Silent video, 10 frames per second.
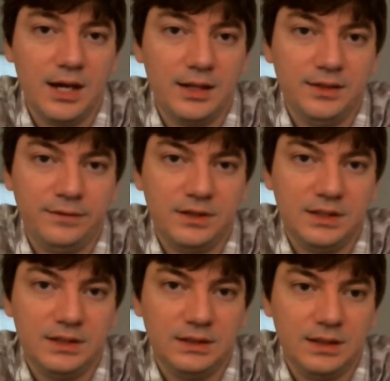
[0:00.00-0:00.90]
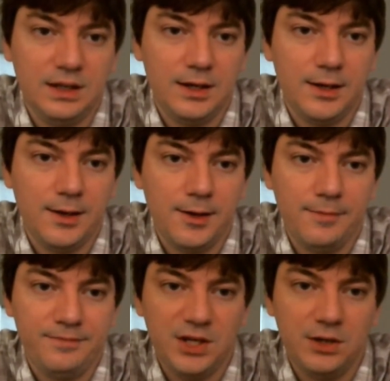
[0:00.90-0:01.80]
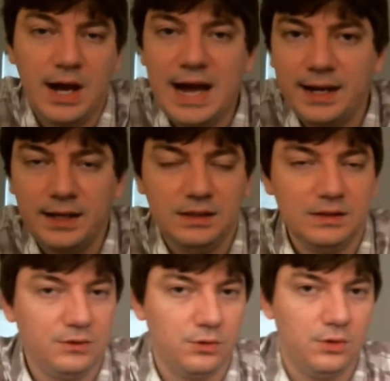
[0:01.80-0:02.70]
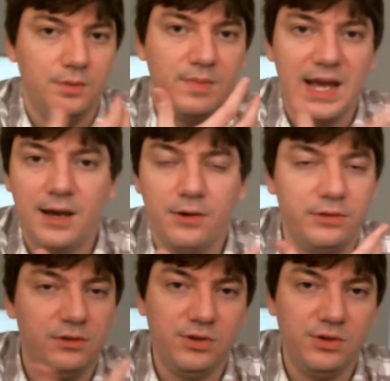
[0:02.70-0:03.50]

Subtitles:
different eyes or mouth.